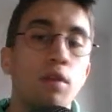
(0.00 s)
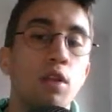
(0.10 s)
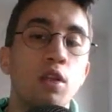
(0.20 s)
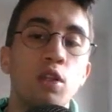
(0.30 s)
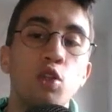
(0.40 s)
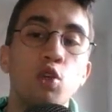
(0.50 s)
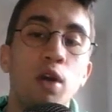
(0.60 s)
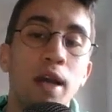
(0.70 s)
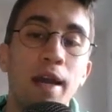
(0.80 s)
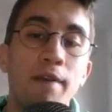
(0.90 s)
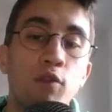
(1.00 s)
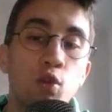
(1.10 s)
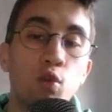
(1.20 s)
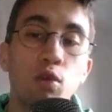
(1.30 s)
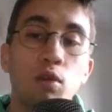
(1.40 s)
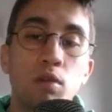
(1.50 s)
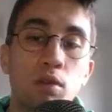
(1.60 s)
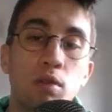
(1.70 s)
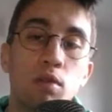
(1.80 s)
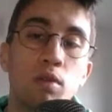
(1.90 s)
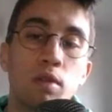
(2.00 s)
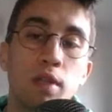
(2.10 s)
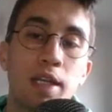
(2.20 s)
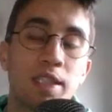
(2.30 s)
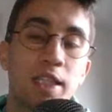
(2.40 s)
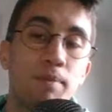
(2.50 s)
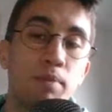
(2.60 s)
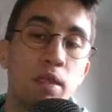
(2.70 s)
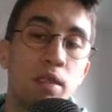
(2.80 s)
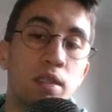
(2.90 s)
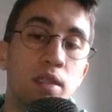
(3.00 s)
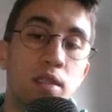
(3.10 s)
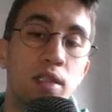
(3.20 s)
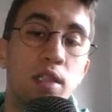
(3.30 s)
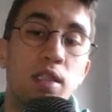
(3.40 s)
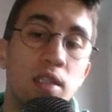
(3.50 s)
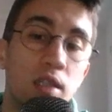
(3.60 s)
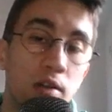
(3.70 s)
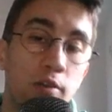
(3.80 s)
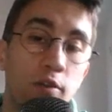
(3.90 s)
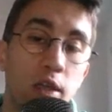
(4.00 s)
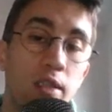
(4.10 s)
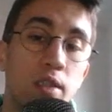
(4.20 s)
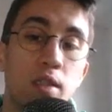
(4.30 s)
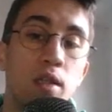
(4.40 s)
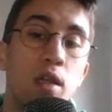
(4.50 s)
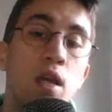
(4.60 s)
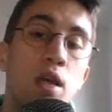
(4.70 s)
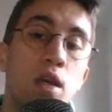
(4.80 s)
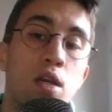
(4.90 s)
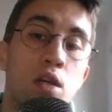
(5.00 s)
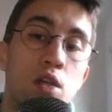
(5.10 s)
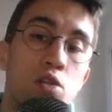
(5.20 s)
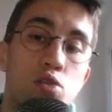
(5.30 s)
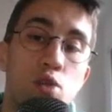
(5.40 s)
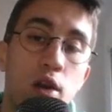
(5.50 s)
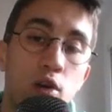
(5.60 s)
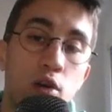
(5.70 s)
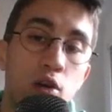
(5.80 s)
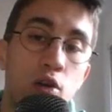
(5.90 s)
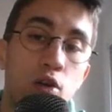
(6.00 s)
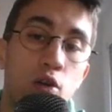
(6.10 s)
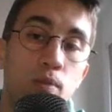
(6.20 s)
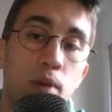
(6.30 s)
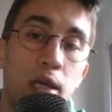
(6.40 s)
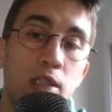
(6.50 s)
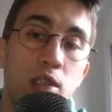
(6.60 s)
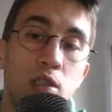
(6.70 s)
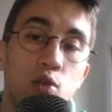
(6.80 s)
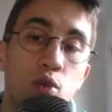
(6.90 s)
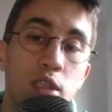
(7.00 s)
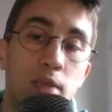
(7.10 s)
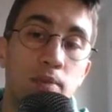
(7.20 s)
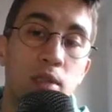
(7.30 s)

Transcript: You have to accept this sacrifice. You are obliged to accept this